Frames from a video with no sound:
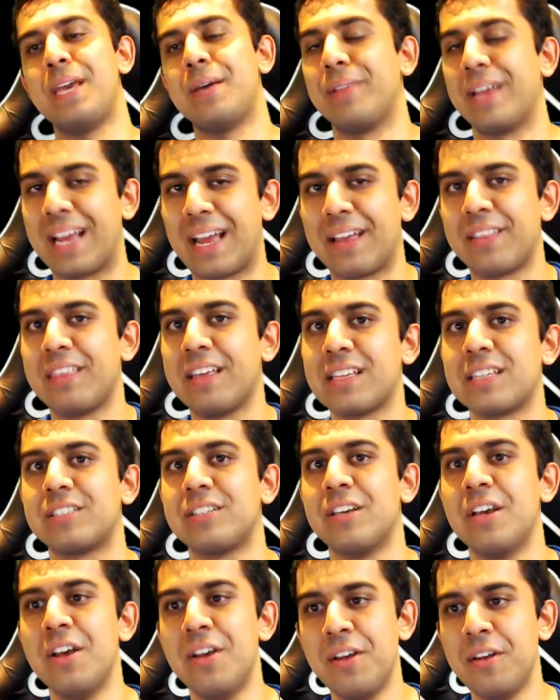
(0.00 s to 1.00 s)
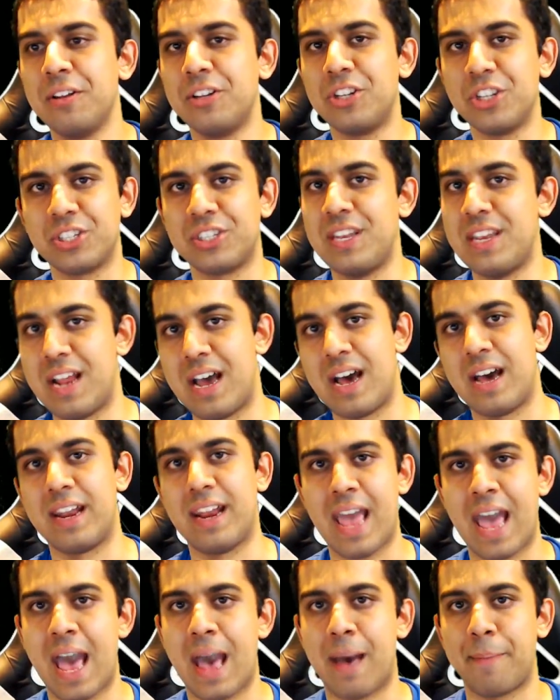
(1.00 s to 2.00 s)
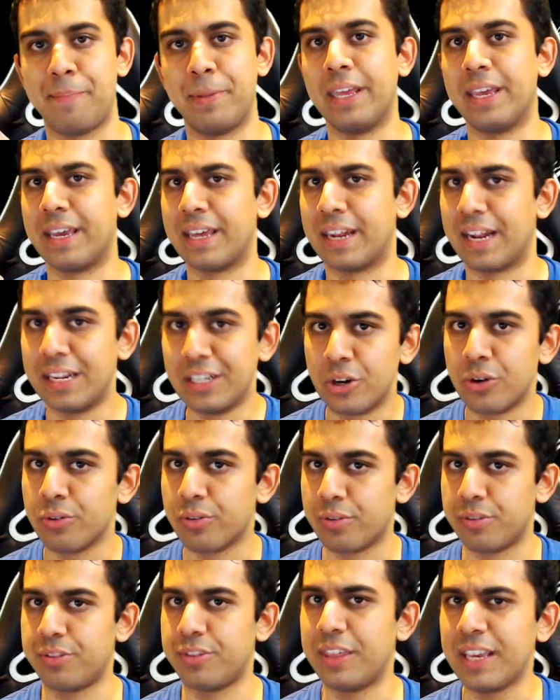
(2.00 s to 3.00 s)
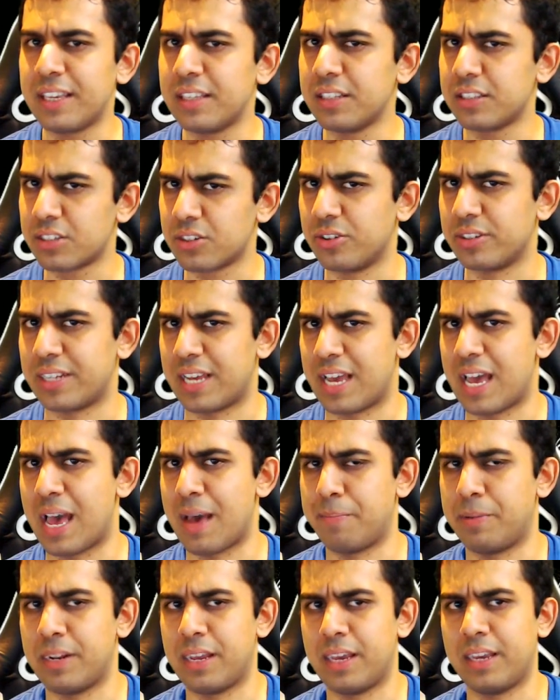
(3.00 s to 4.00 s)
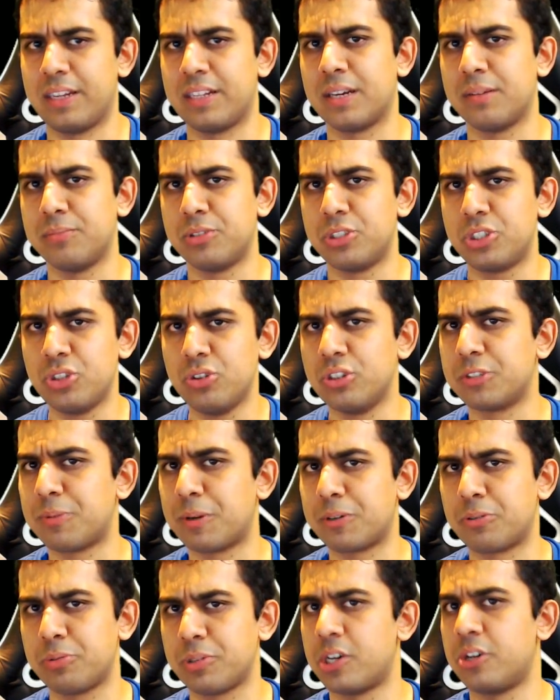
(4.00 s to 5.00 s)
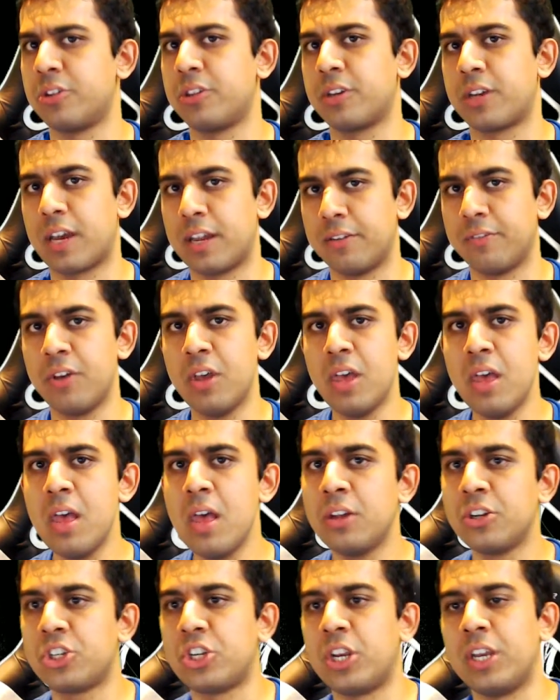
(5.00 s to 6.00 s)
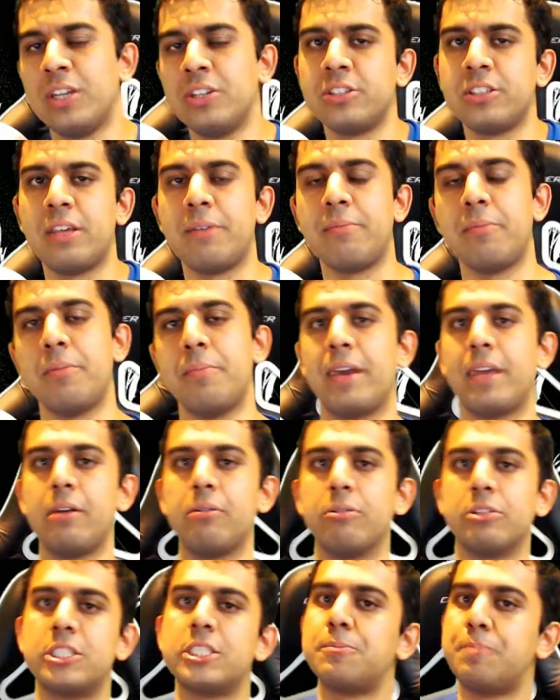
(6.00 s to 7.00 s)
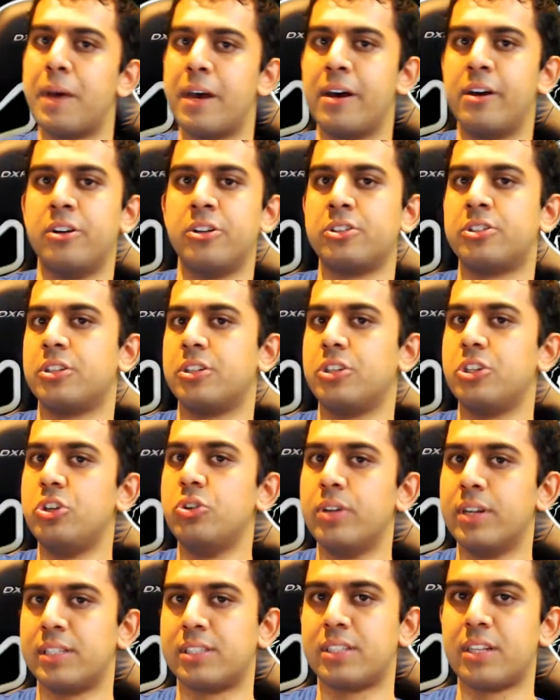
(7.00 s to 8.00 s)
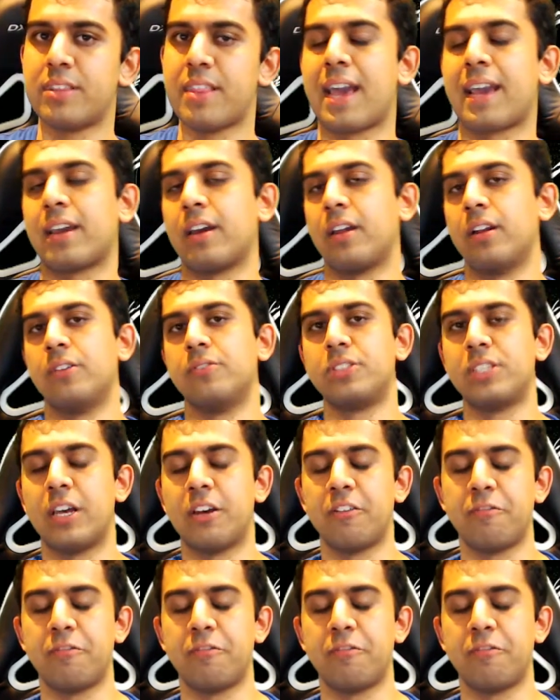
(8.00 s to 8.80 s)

Like I think that's just not happening. And I don't think it's going to happen anytime soon, especially with all the kind of changes they've been making with spells and units and that kind of stuff.